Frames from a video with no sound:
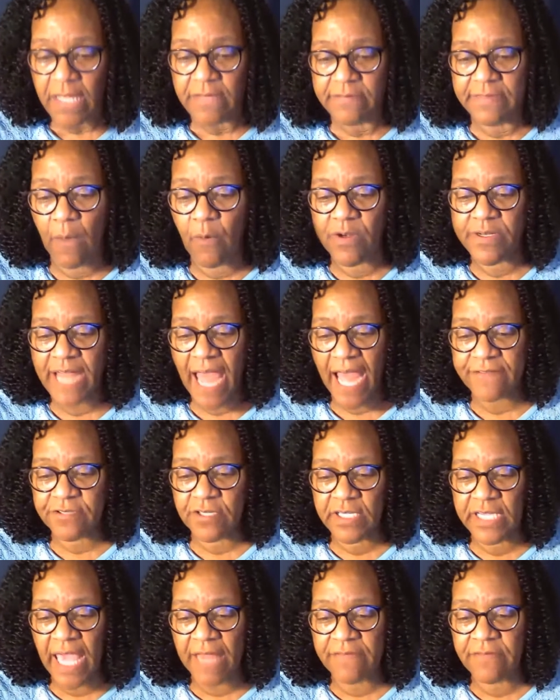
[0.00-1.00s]
They were not
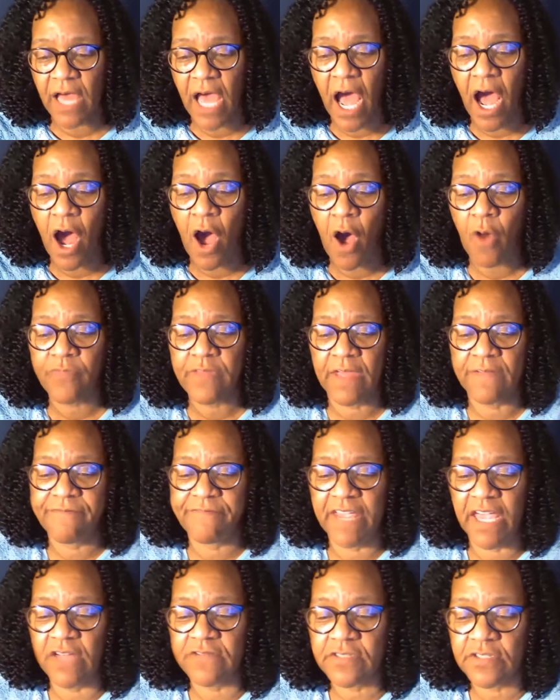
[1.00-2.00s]
to gather all that
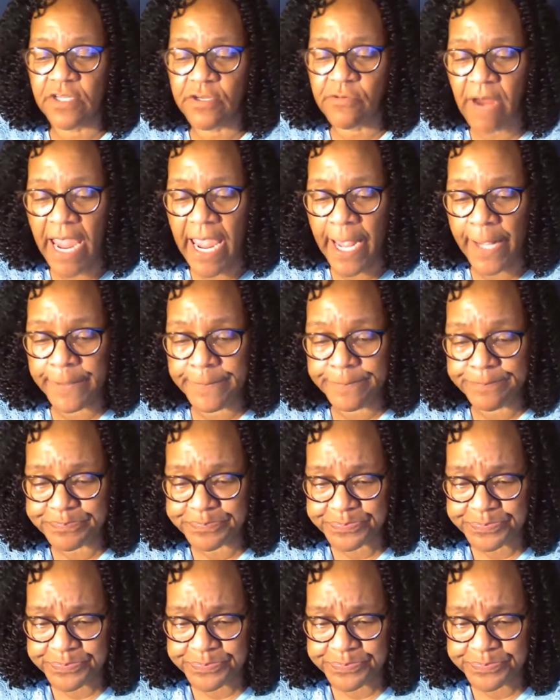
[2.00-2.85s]
fell to the ground.